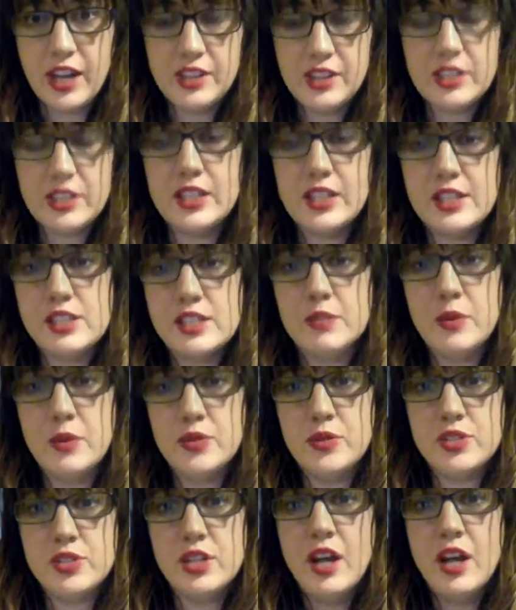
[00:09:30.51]
I think that's the
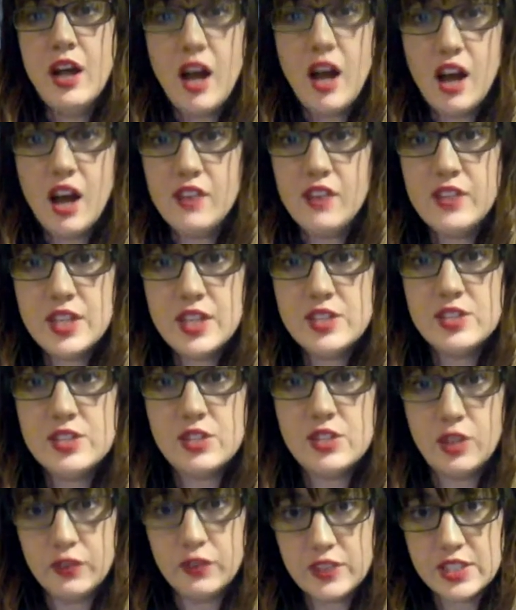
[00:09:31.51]
most obvious
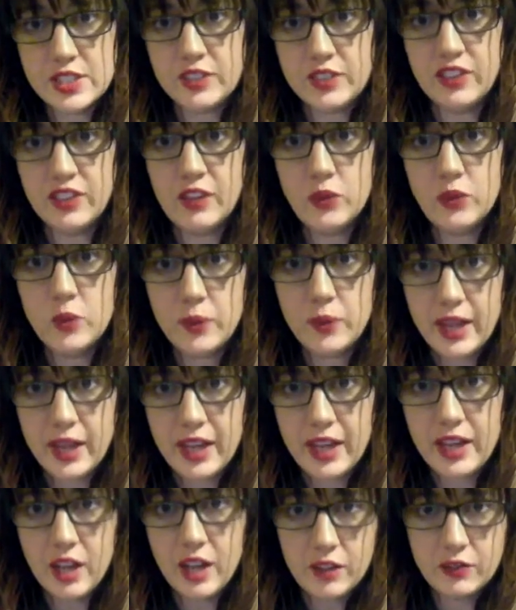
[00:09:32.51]
surface level
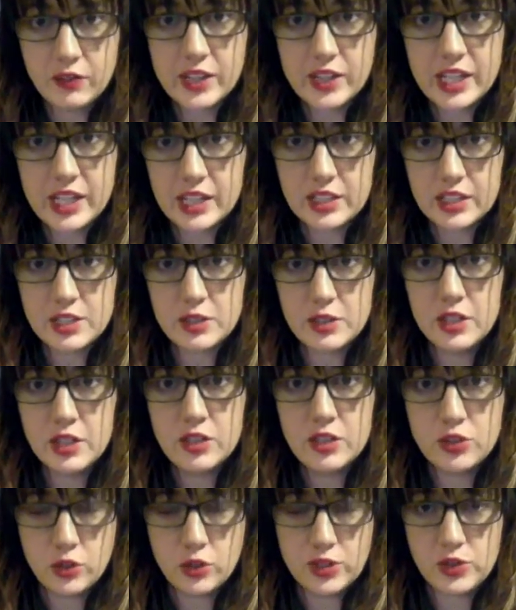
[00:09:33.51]
way of reading this
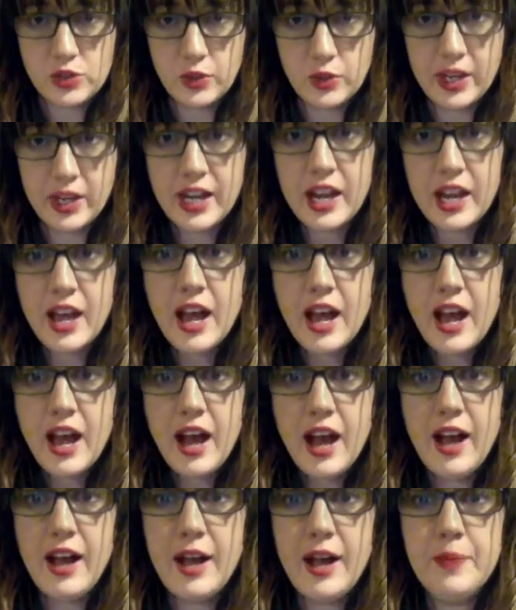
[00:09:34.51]
short story,
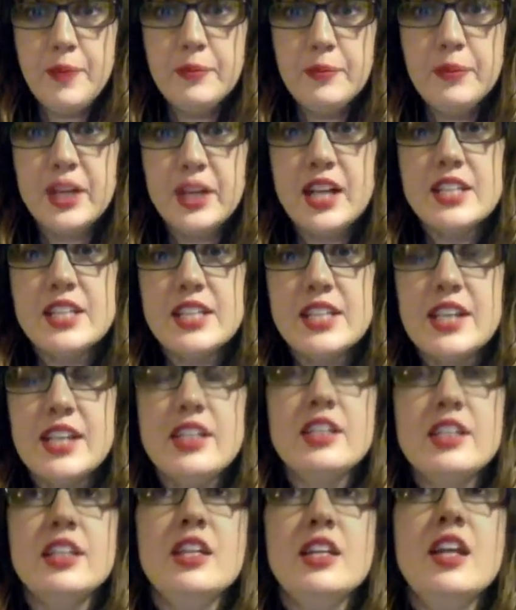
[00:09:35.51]
because I
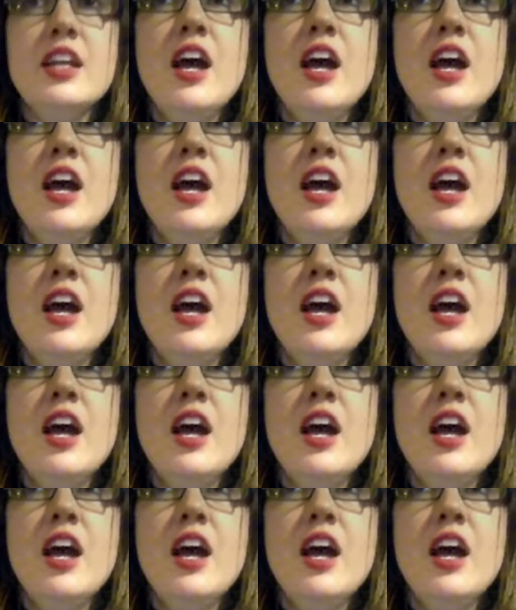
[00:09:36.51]
think that,